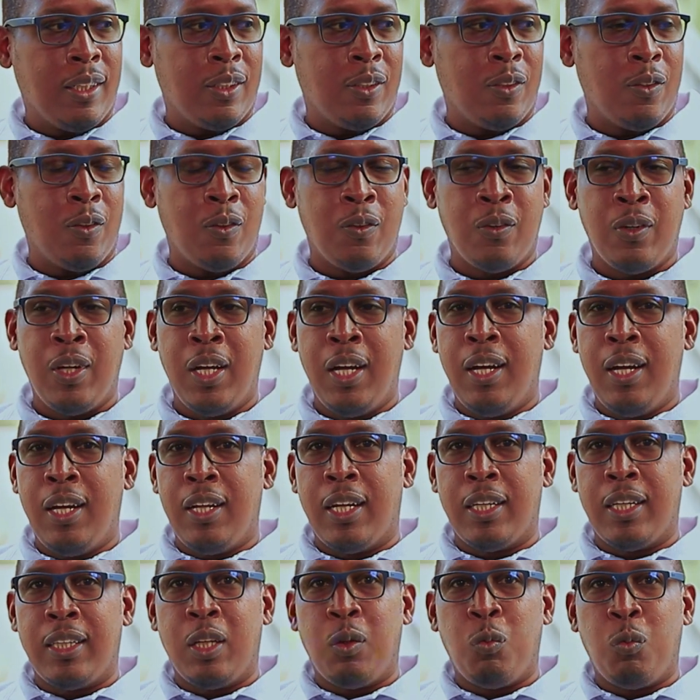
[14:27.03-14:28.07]
So
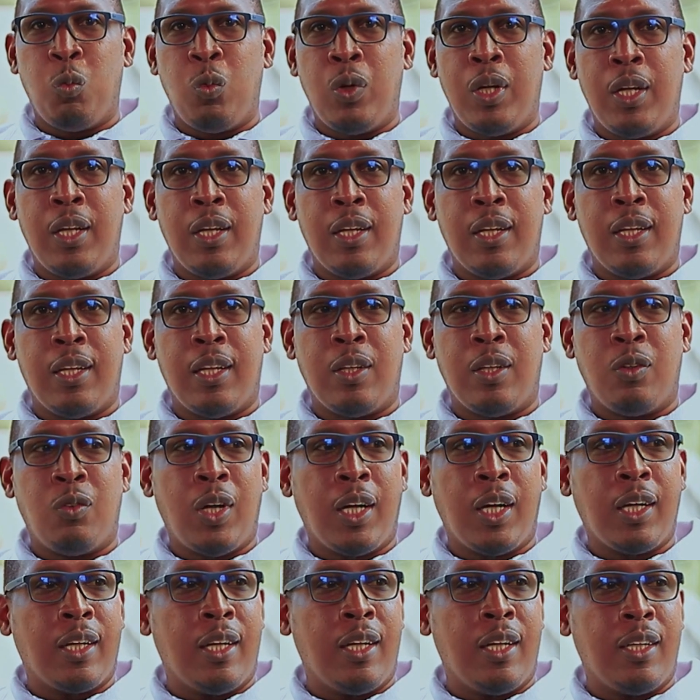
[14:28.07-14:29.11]
the same way the
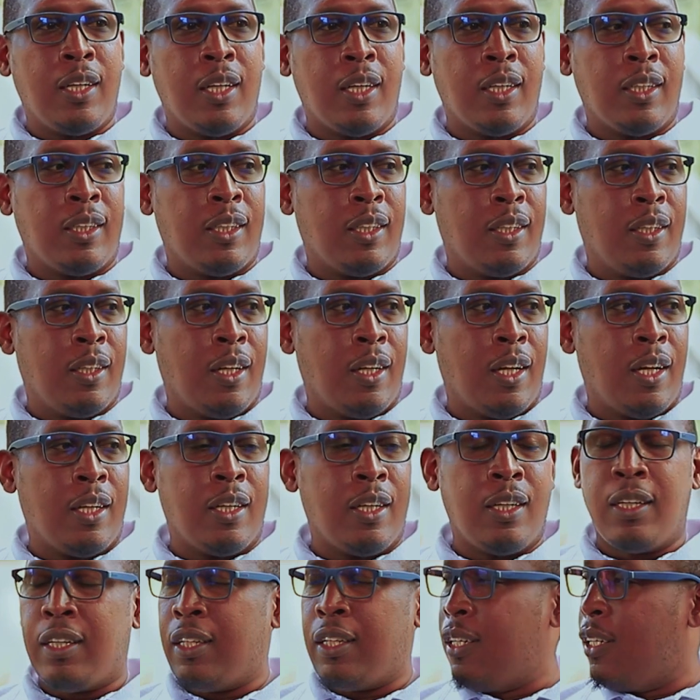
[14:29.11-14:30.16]
drug enters
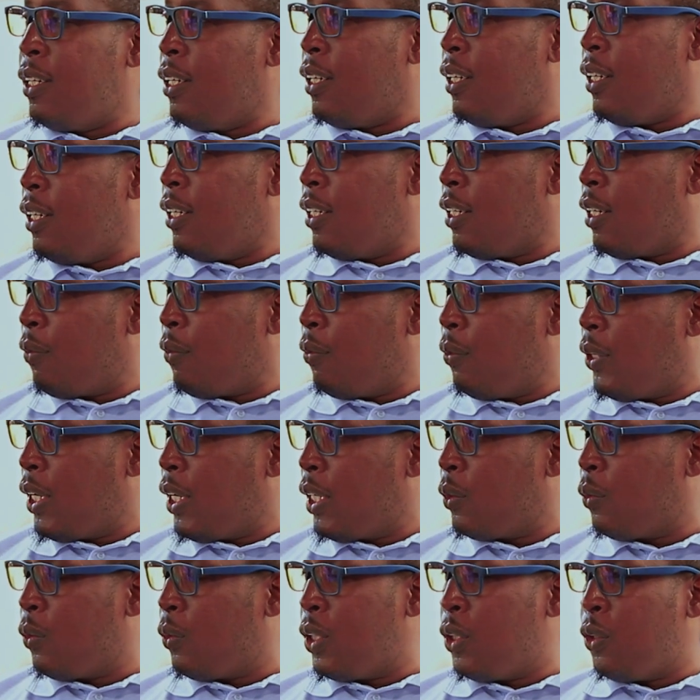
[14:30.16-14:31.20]
and
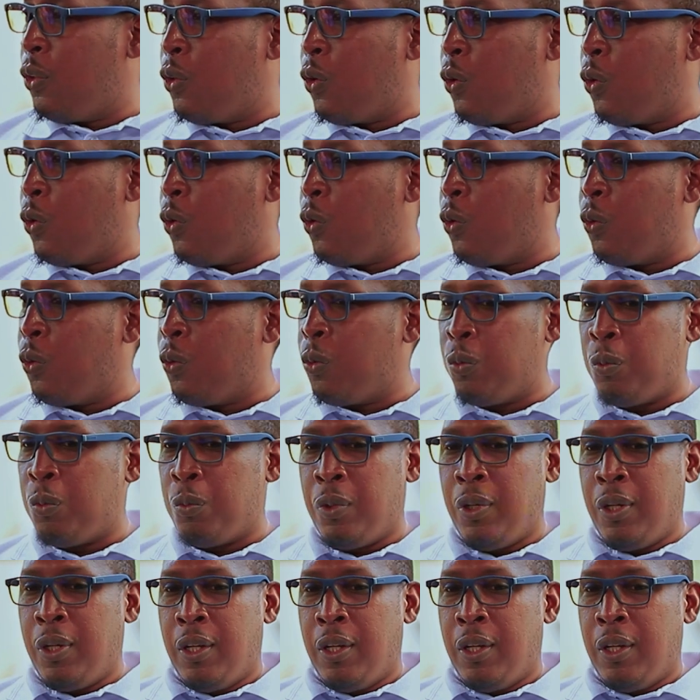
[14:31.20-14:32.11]
interferes with your